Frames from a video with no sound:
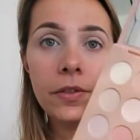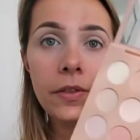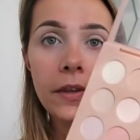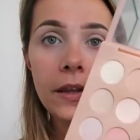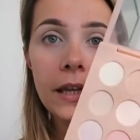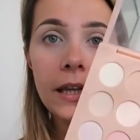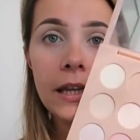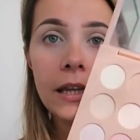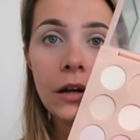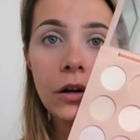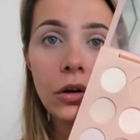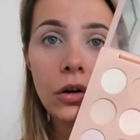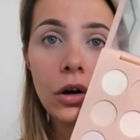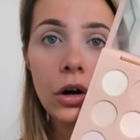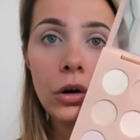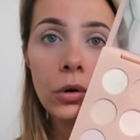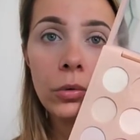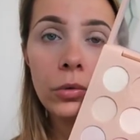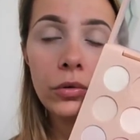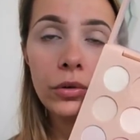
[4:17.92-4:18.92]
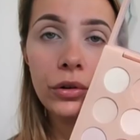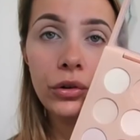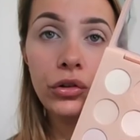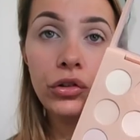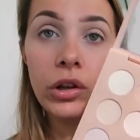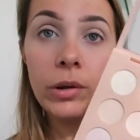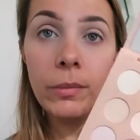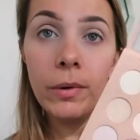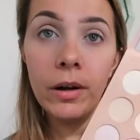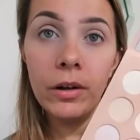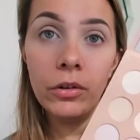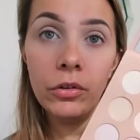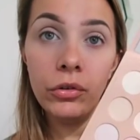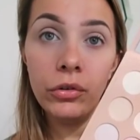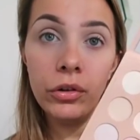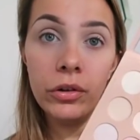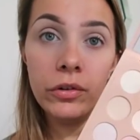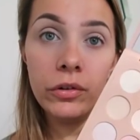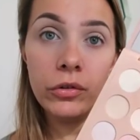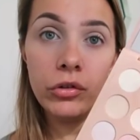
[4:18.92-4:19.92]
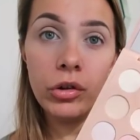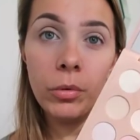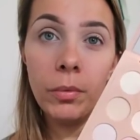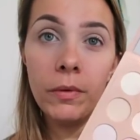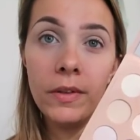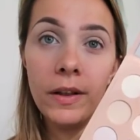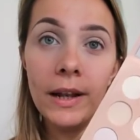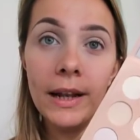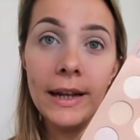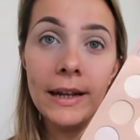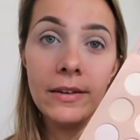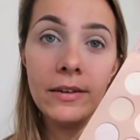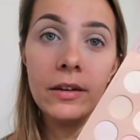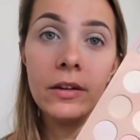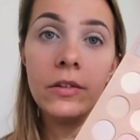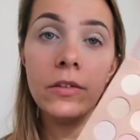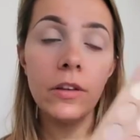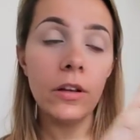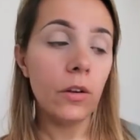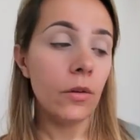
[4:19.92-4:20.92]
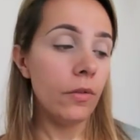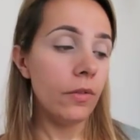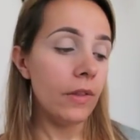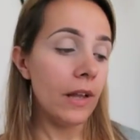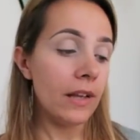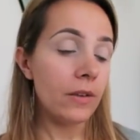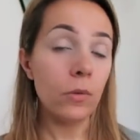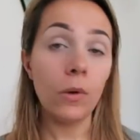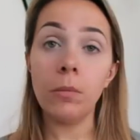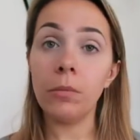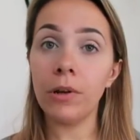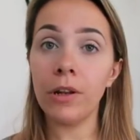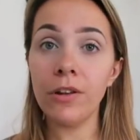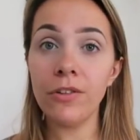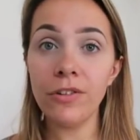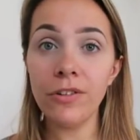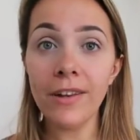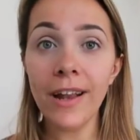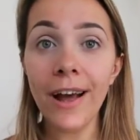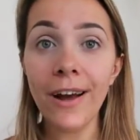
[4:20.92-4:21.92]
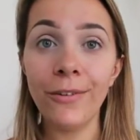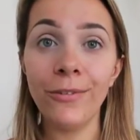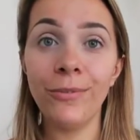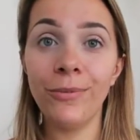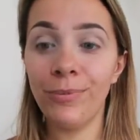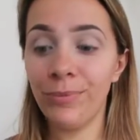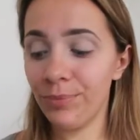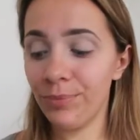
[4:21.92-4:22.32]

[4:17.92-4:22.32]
the gold shimmer just on top of the lid. So that's what I'm going to do now.